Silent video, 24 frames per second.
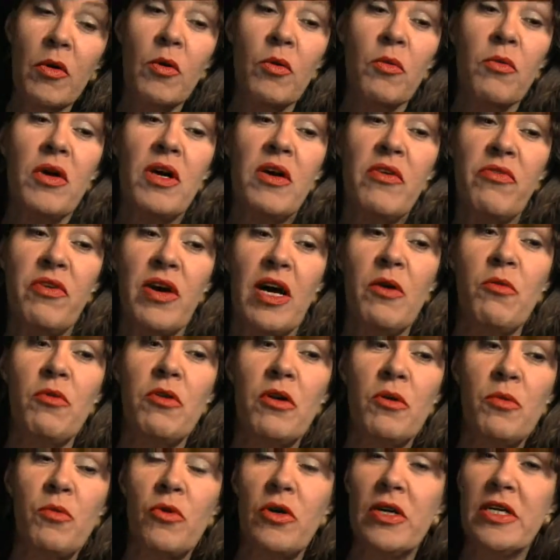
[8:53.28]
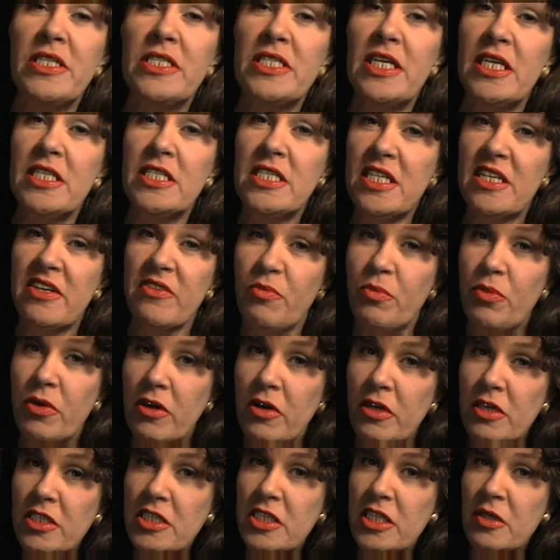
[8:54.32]
Well, if I were a more sensitive
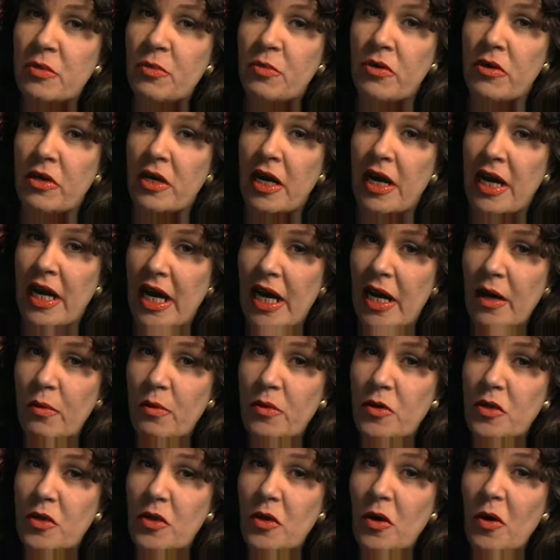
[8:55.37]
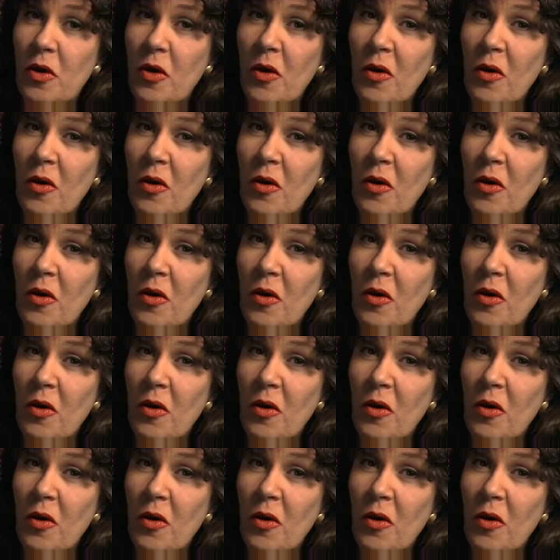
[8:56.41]
person, perhaps.